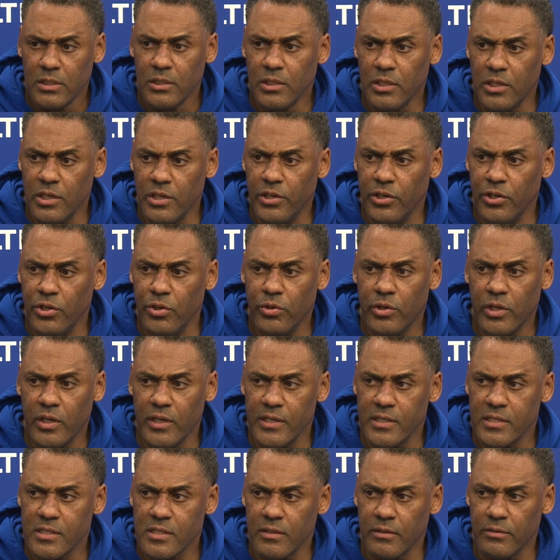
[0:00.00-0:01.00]
good
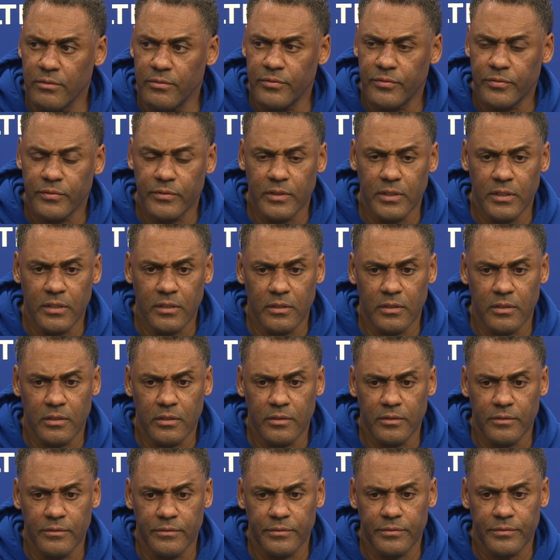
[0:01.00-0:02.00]
nucleus
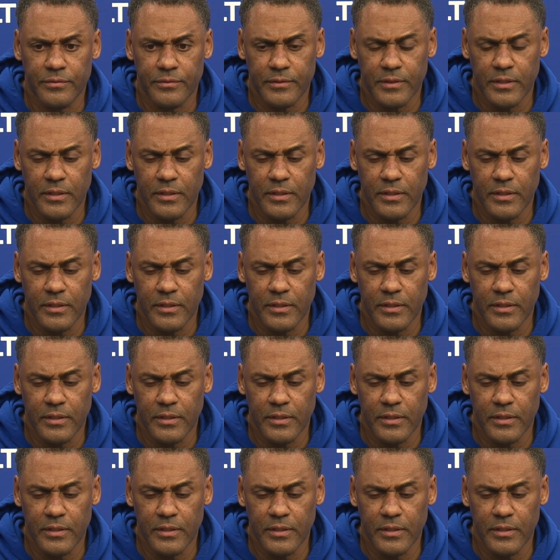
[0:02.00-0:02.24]
of